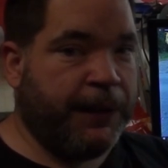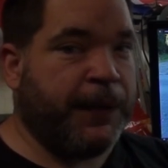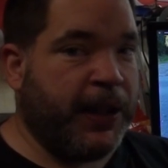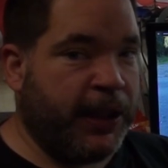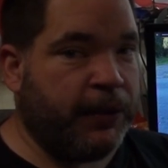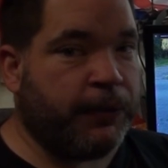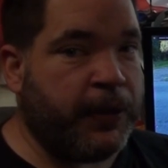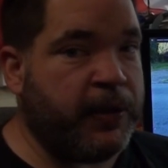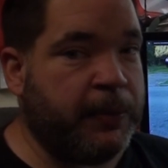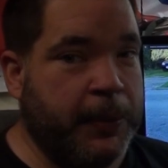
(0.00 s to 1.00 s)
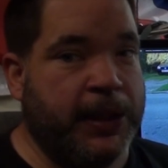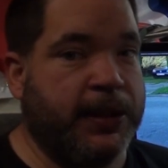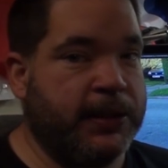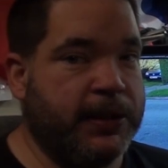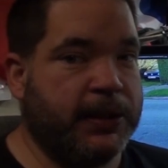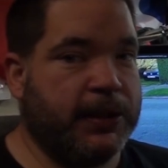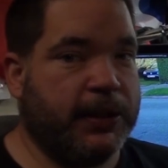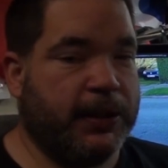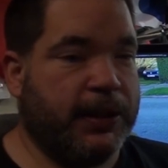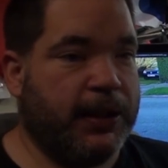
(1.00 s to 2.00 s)
FA in front of me.
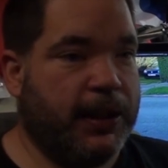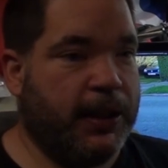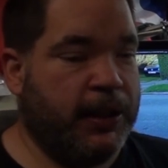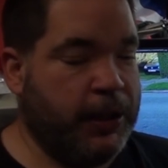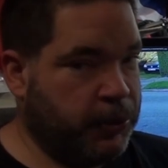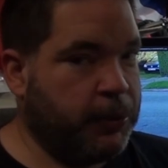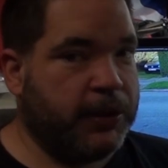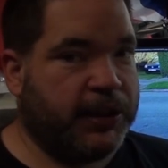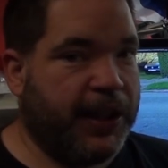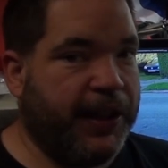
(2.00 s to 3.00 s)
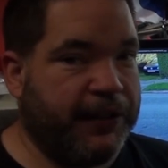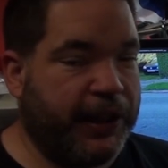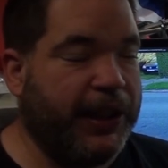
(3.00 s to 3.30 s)
And that was quite scary.